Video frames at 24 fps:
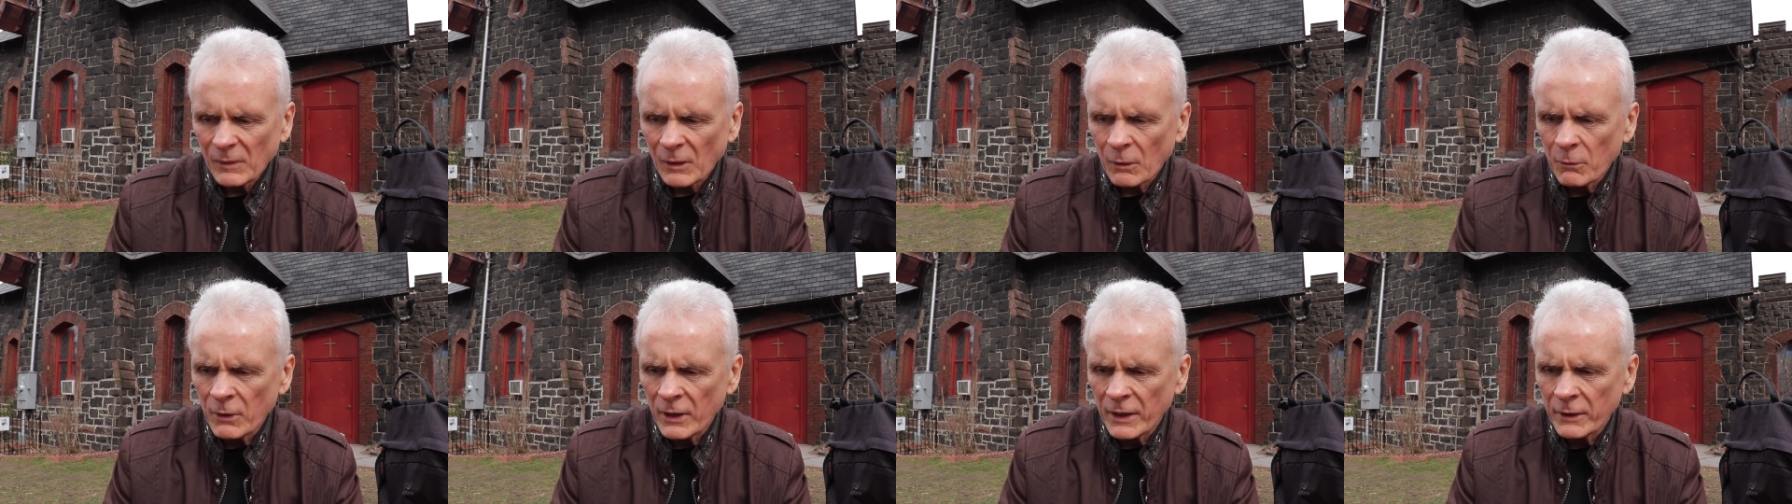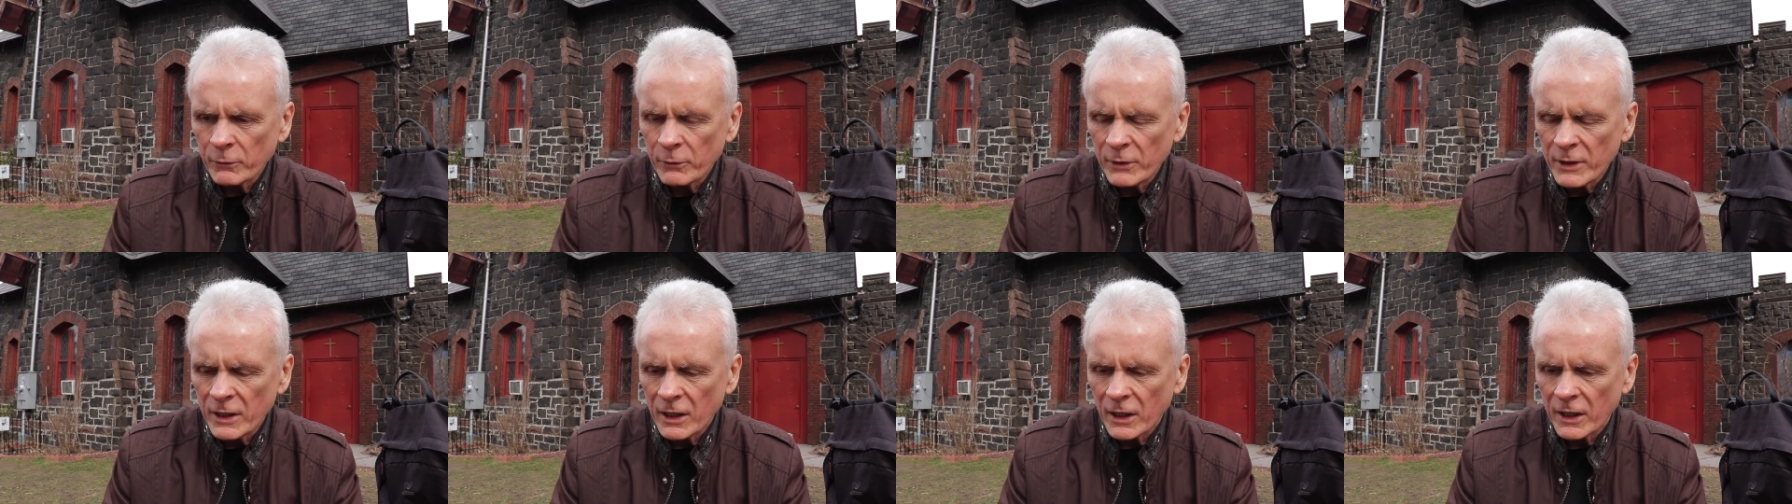Well, I
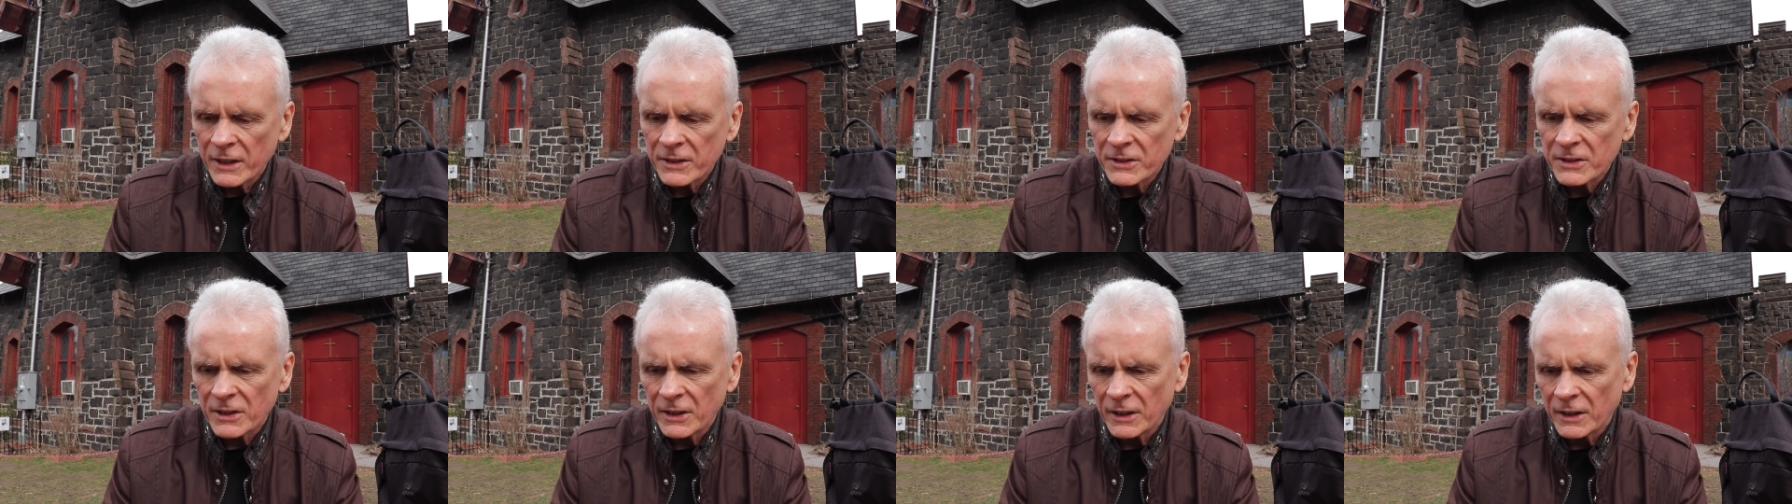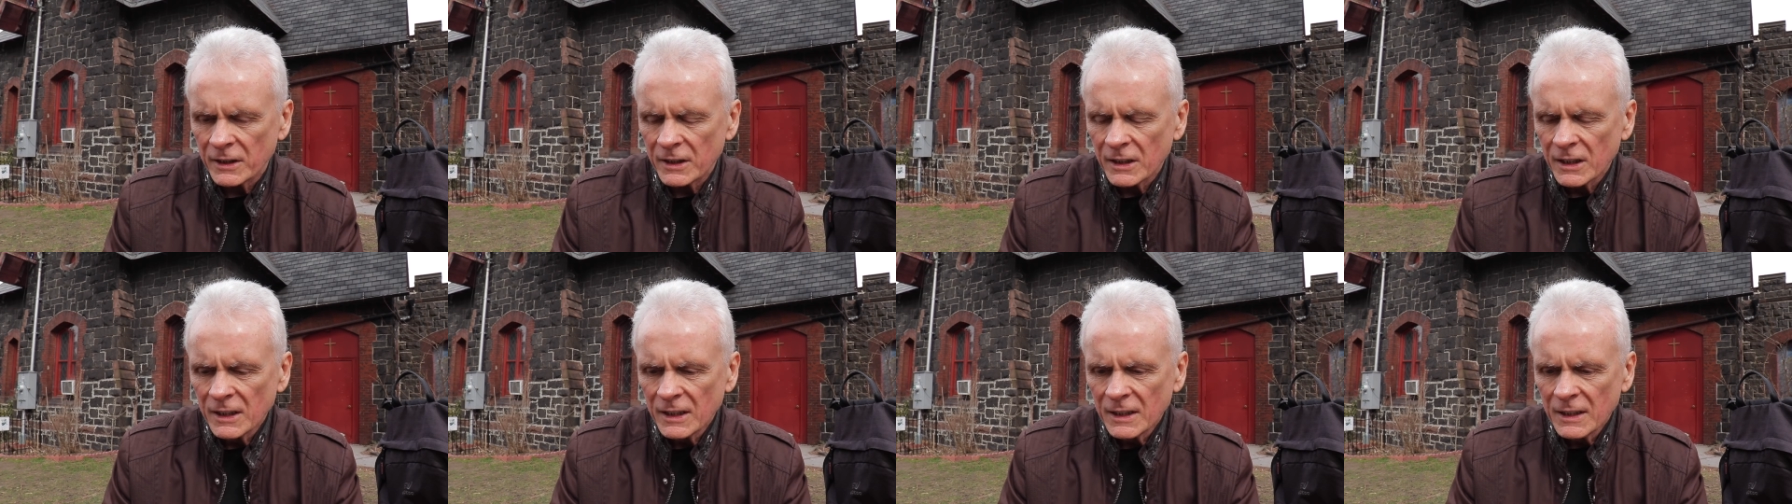realized that
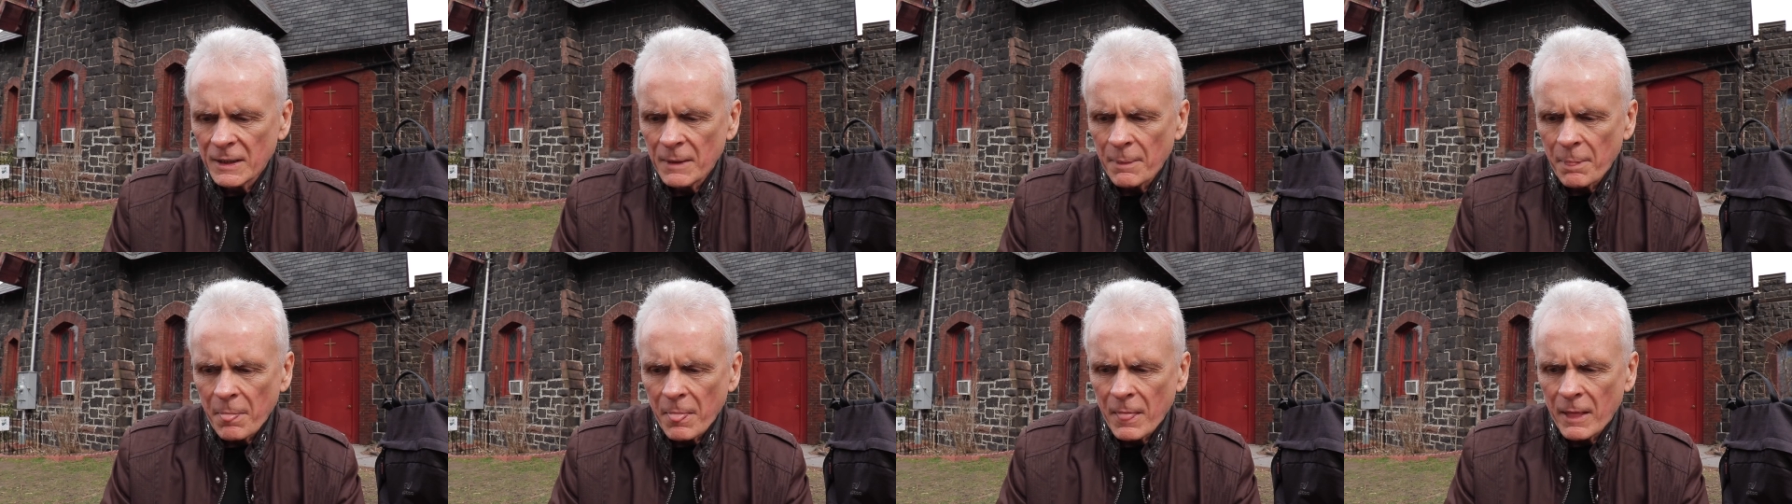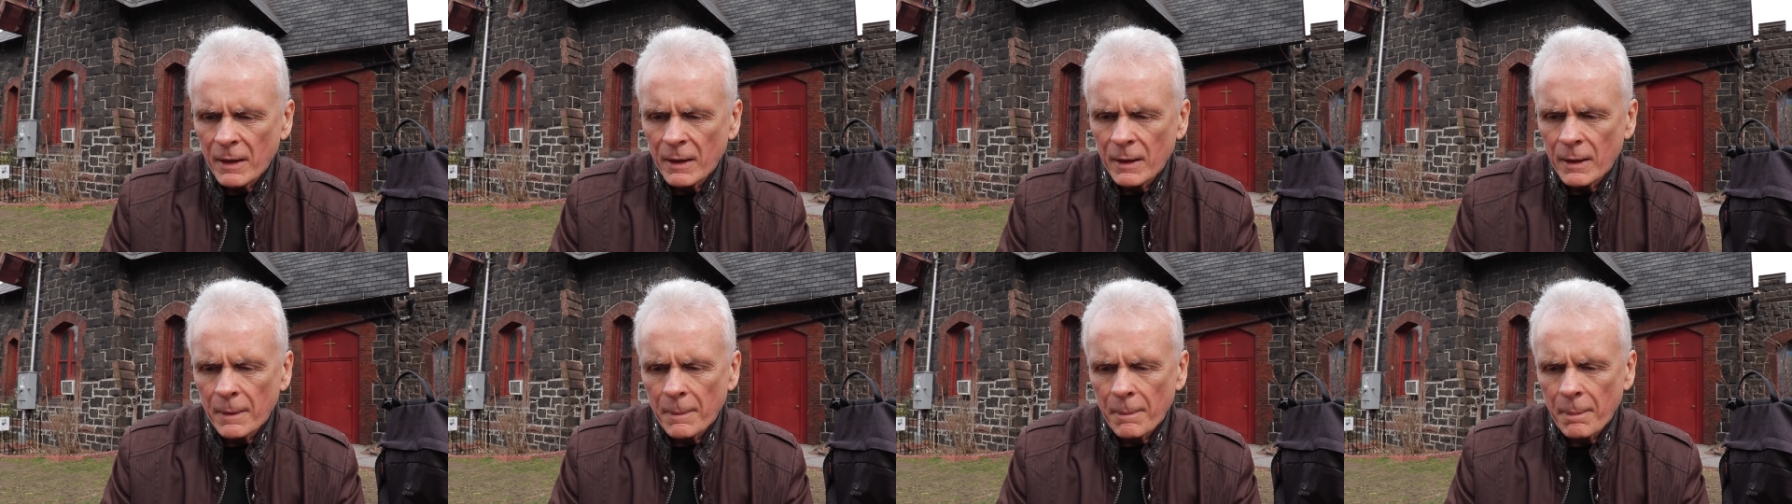
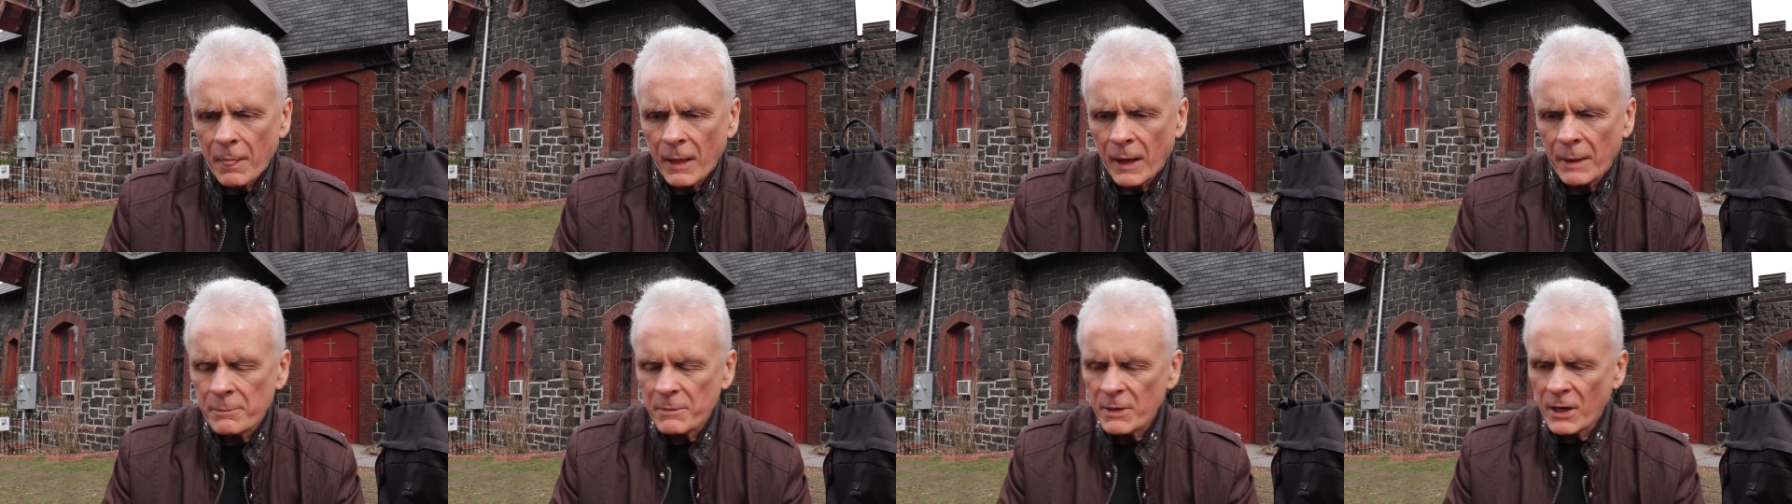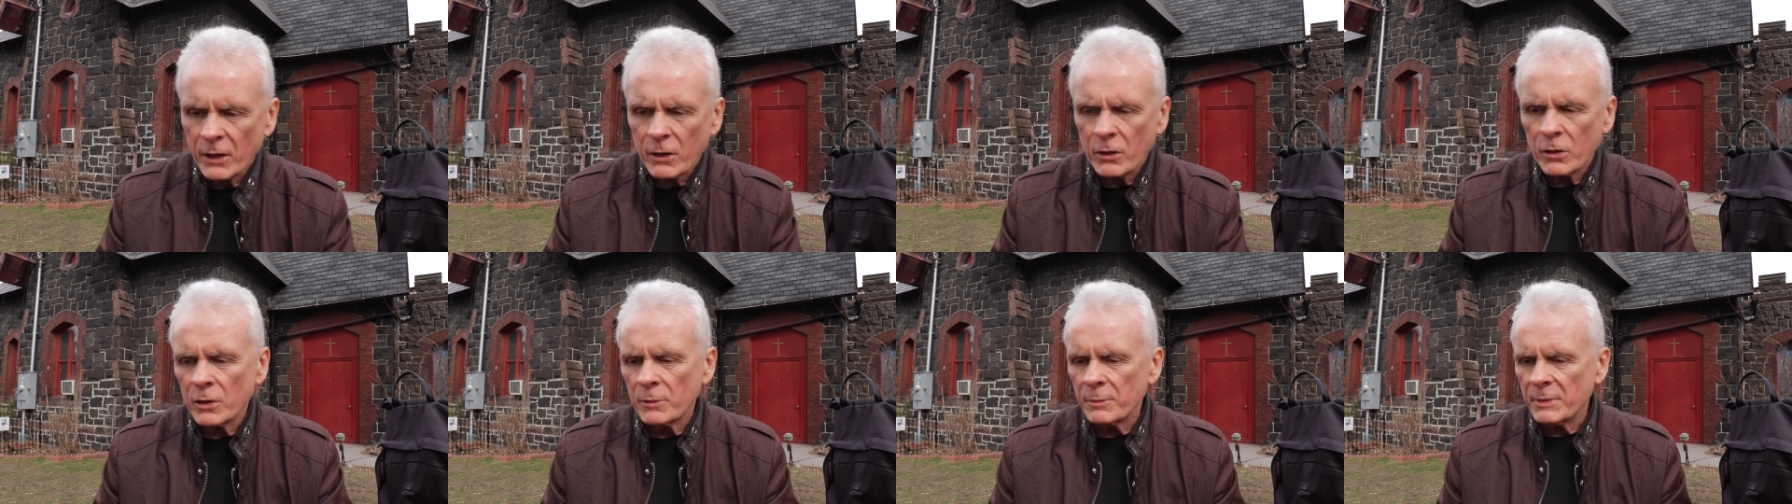I'm
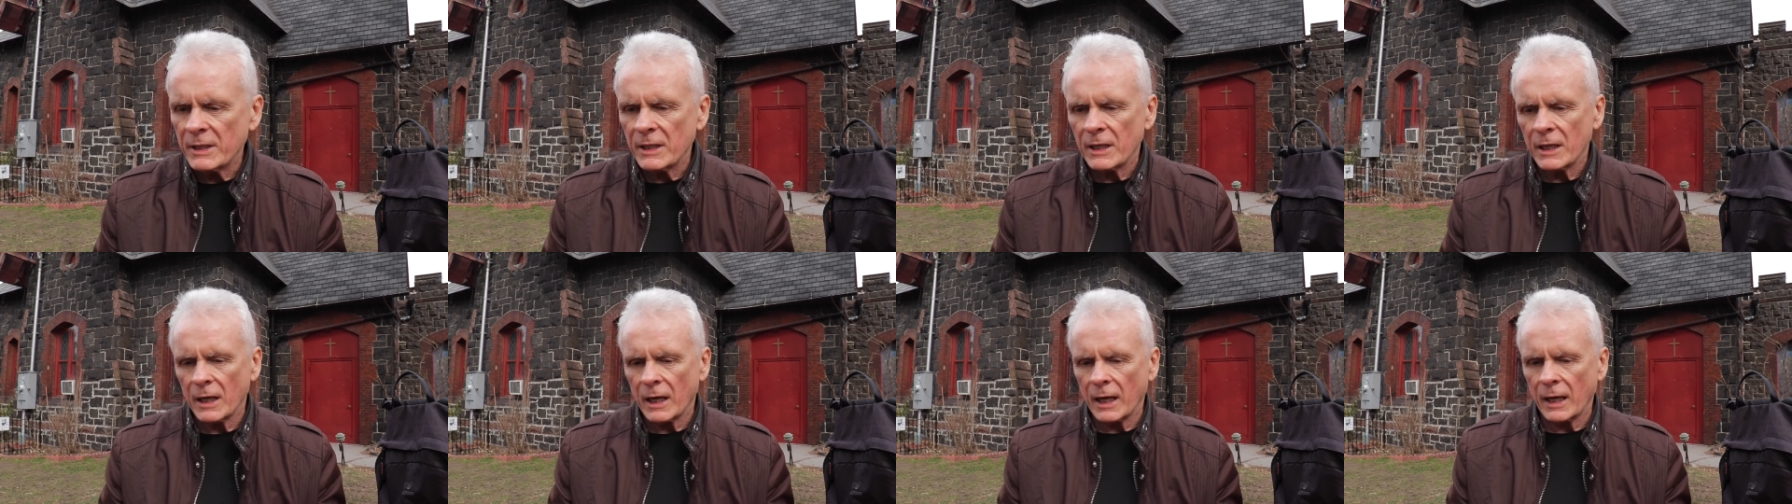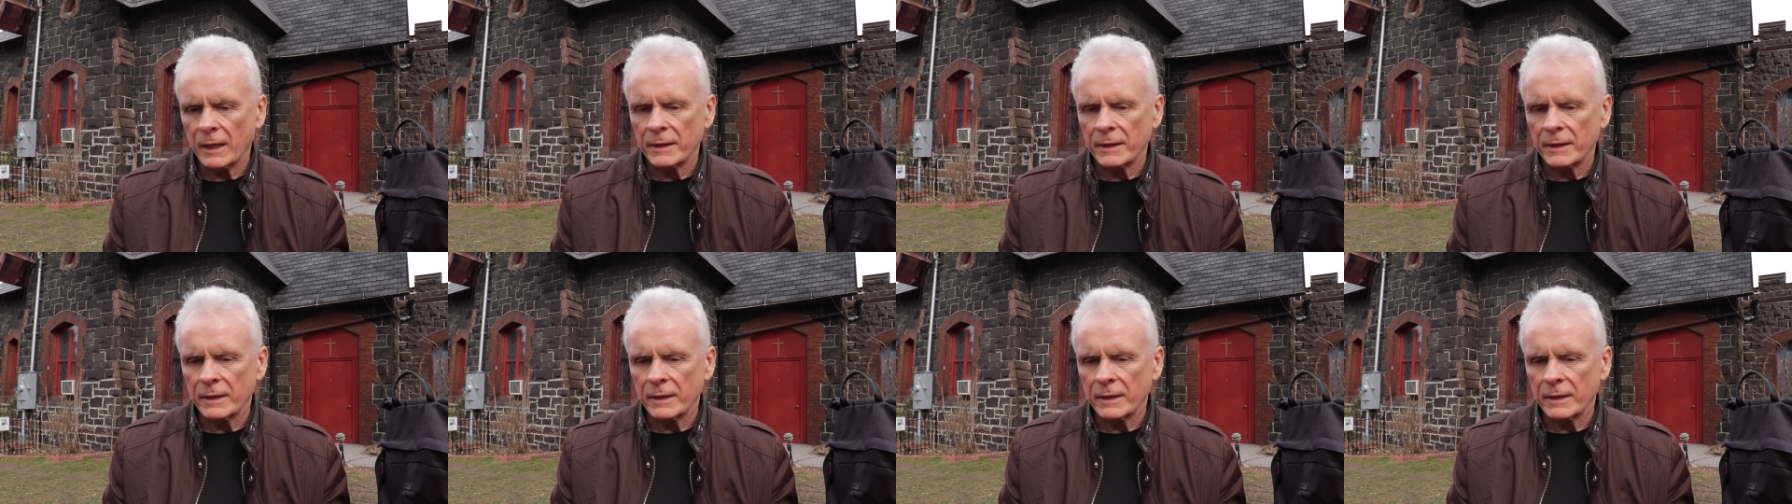not going to be,